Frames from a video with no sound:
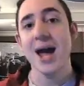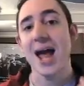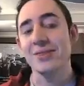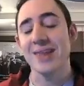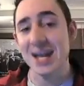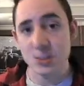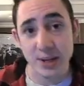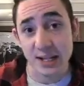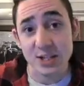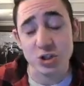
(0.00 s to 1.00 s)
and that's when
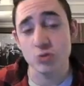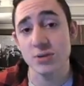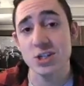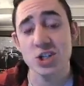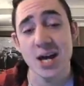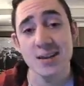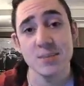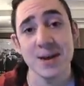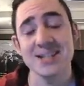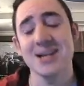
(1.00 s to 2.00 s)
Glitch could really shine in the
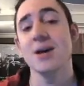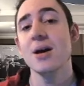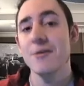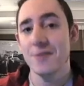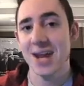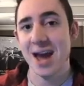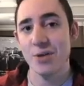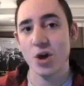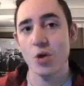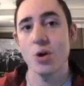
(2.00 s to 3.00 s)
meta. For now
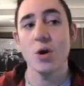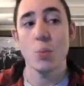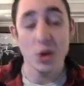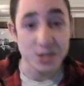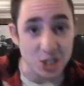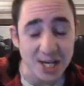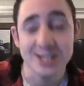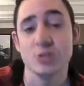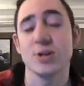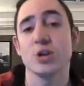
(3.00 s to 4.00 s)
though, whilst that change is
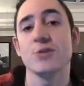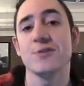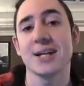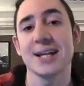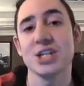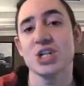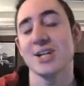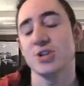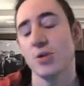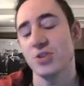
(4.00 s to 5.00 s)
really good for Glitch, I
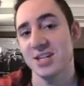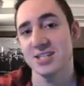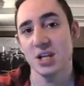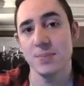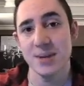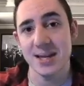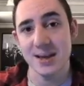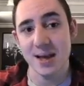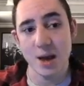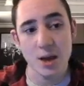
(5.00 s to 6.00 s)
don't think it's going to be
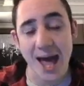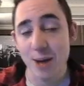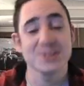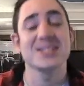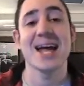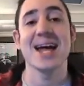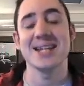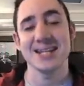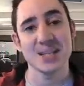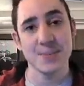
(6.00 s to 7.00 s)

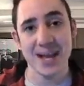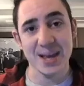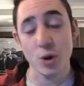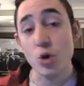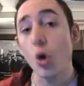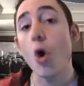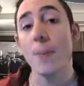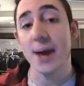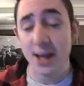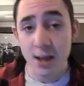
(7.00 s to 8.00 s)
outstanding to make him a core
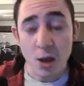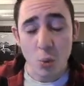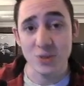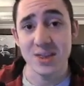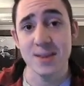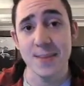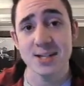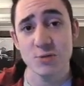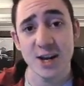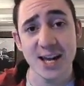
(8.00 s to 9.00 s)
pick within the meta
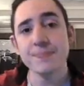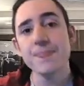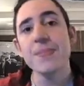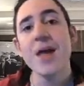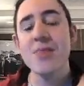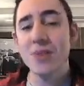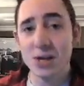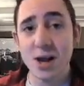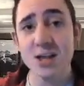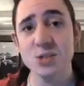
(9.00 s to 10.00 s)
right now. And then the
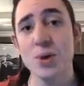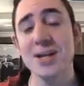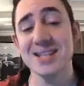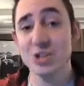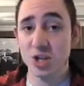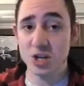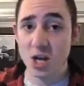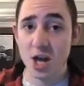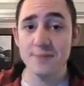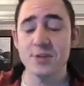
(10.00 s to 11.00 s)
last one is actually a
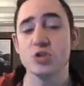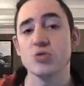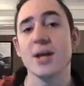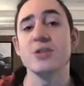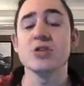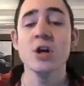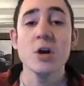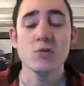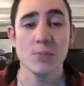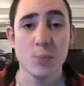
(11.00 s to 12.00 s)
nerf to Trench,
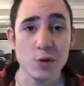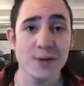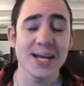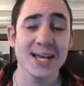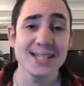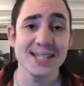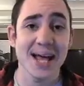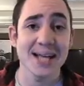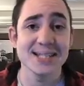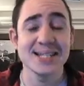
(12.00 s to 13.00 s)
removing his
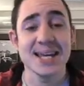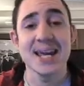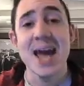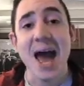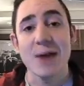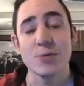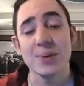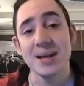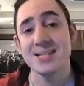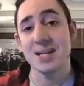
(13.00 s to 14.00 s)
tenacity and
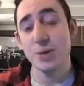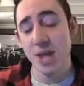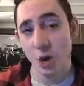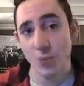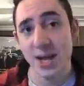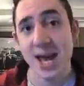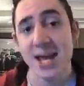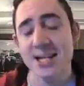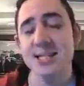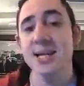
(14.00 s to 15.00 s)
replacing it with helping
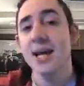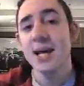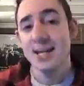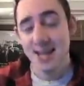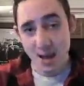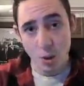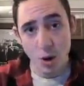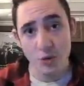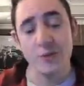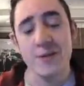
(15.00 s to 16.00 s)
hands. Now, on
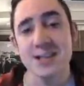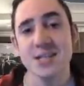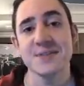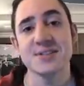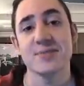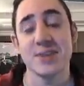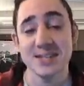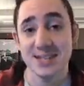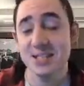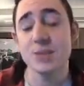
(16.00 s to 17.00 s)
the flat surface of this
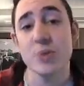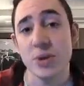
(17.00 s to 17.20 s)
is a pretty